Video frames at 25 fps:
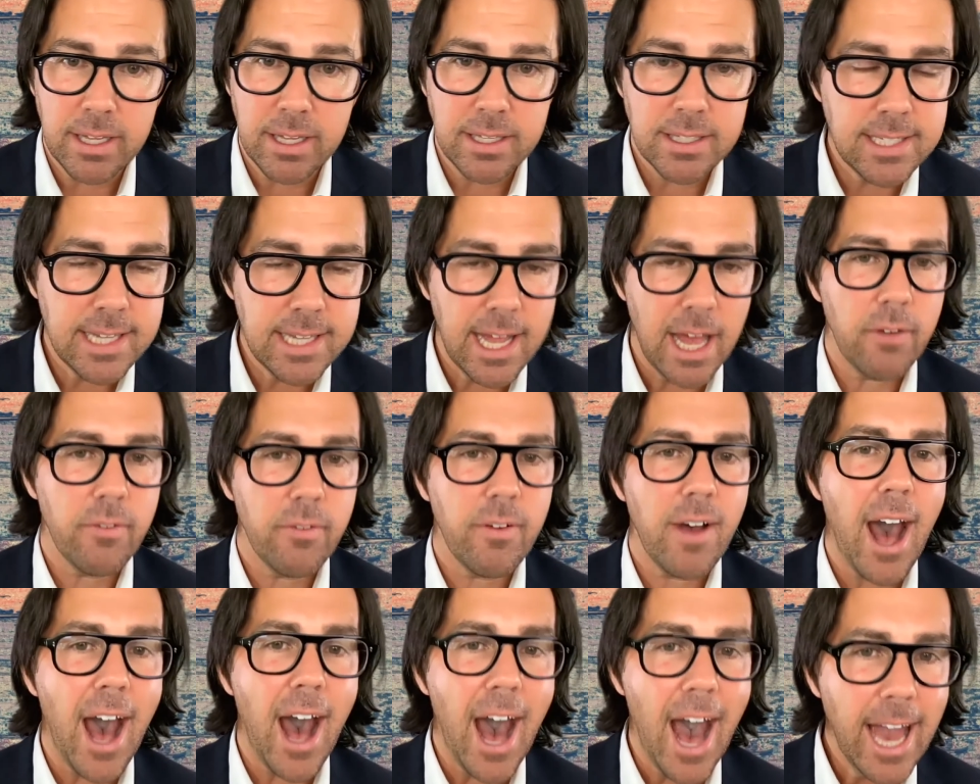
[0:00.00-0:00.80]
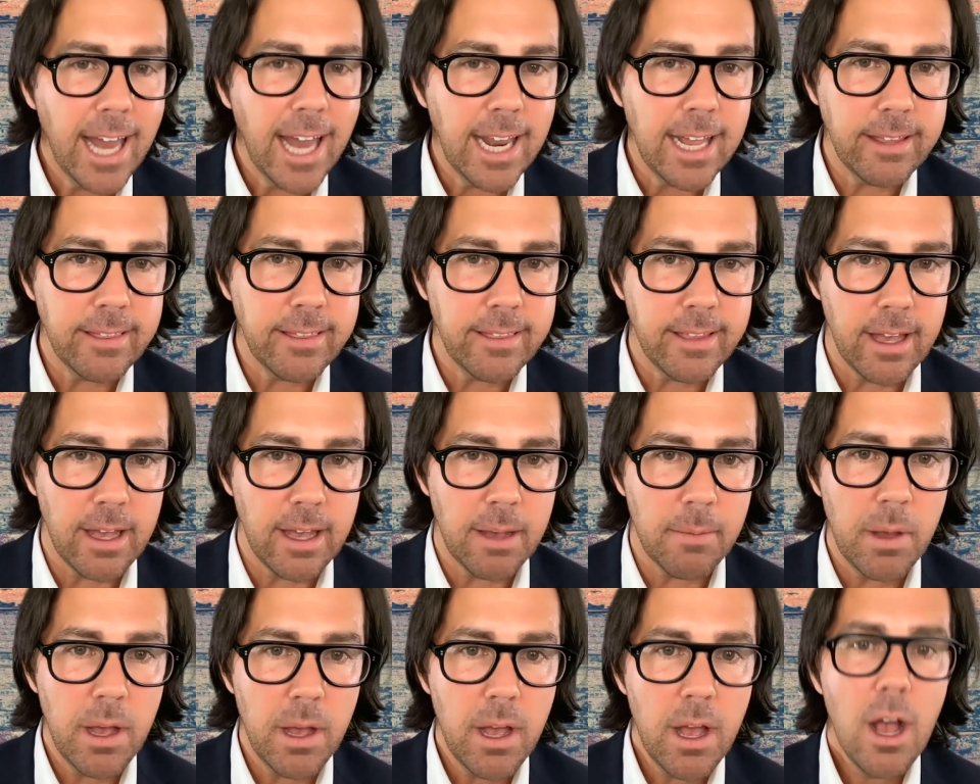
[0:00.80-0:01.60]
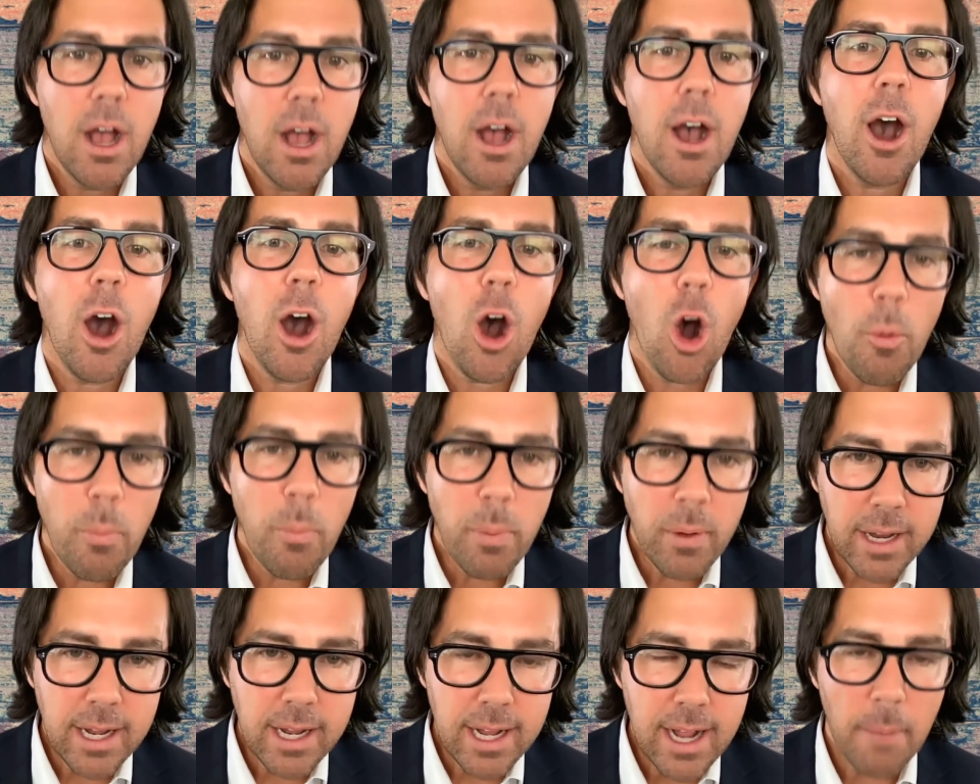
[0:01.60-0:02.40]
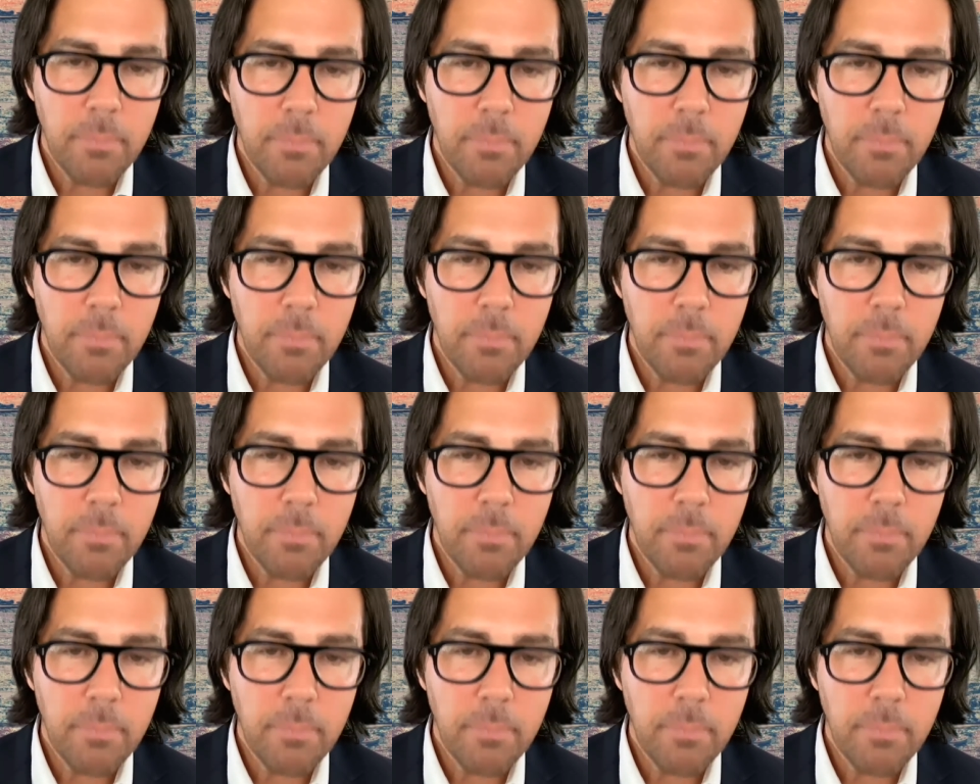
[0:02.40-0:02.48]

Instead of hiding them, opening